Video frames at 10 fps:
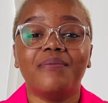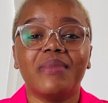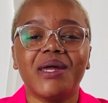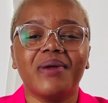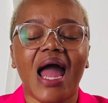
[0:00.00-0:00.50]

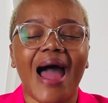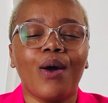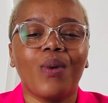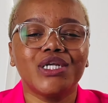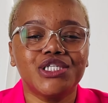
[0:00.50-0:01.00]
maybe I
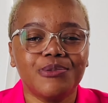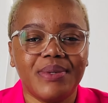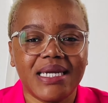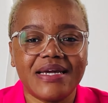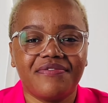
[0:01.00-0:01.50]
want to
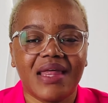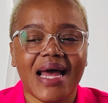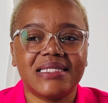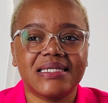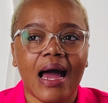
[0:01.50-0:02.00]
believe
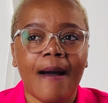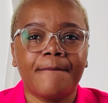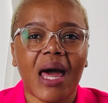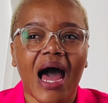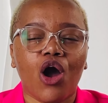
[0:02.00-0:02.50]
that
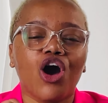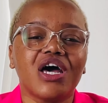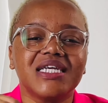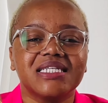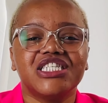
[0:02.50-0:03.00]
God
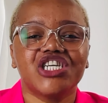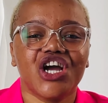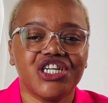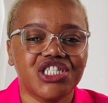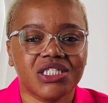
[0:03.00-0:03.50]
is
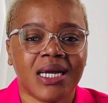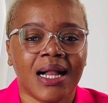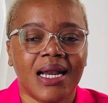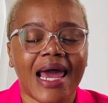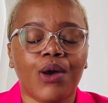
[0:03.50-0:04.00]

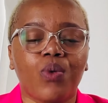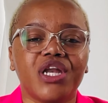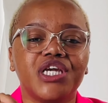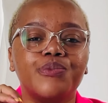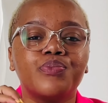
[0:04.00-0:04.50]
intentional. Like when
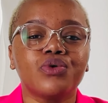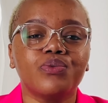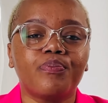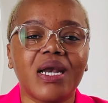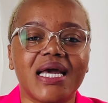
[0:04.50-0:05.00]
he
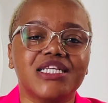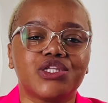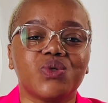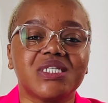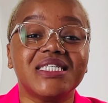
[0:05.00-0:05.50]
placed
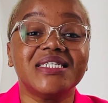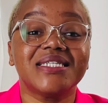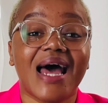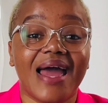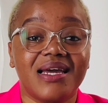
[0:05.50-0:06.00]
those
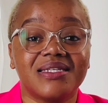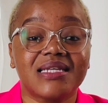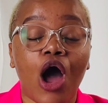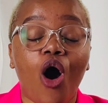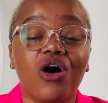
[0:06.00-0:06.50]
desires
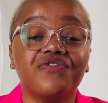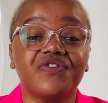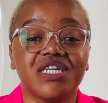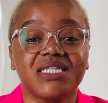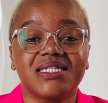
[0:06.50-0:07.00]
or
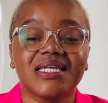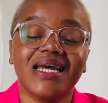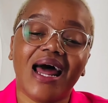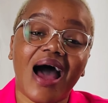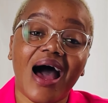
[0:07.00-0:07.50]
visions in
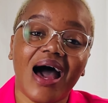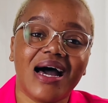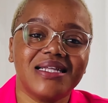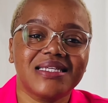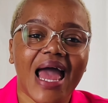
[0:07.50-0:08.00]
our
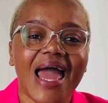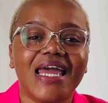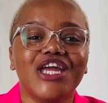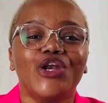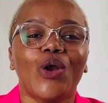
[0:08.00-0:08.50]
hearts,
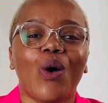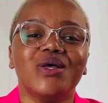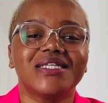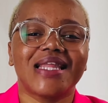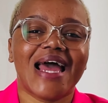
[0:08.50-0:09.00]
he
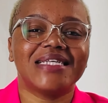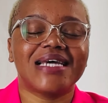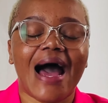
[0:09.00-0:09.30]
knows that